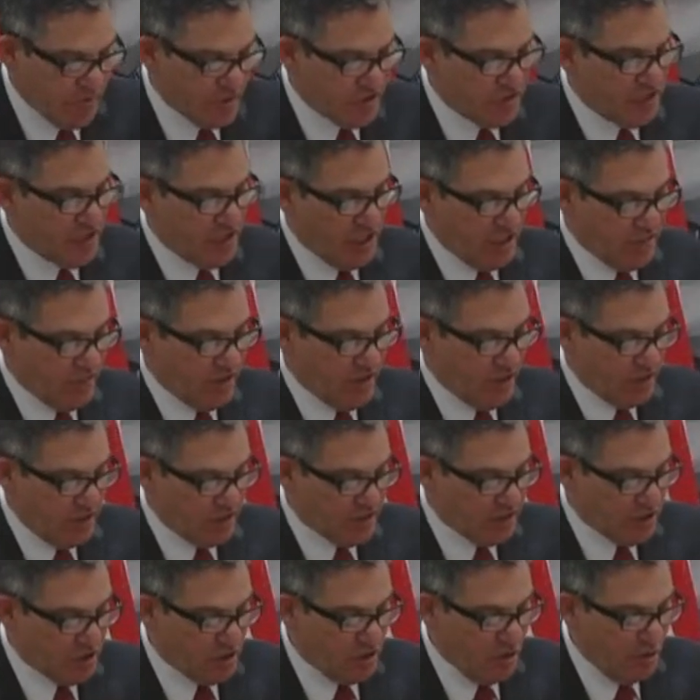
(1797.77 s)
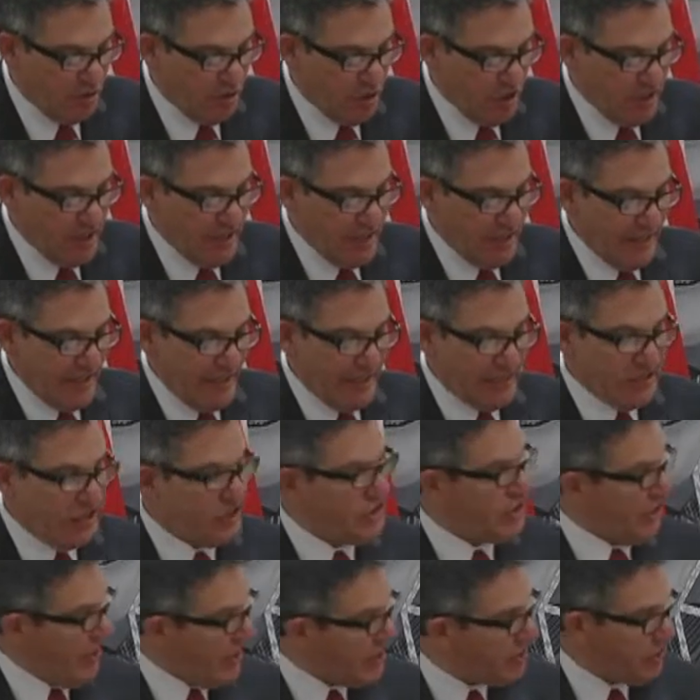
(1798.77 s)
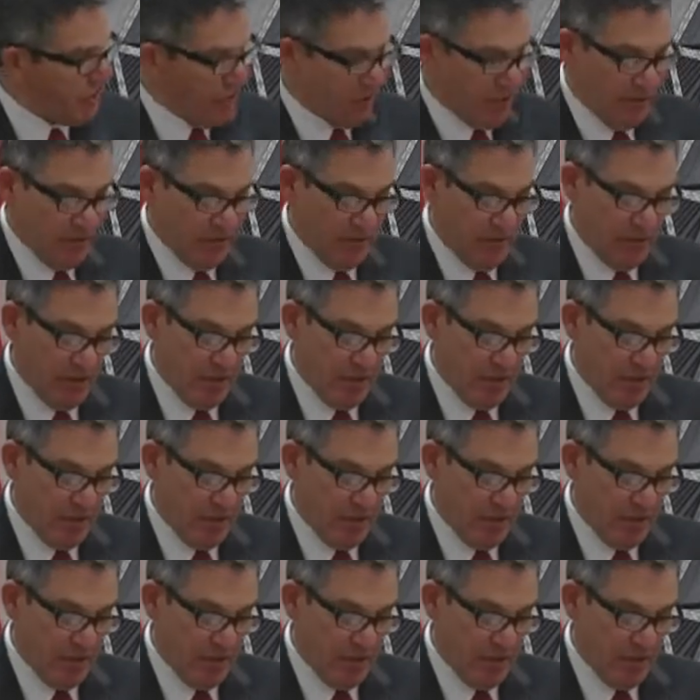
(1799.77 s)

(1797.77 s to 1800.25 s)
the city of Calexico in general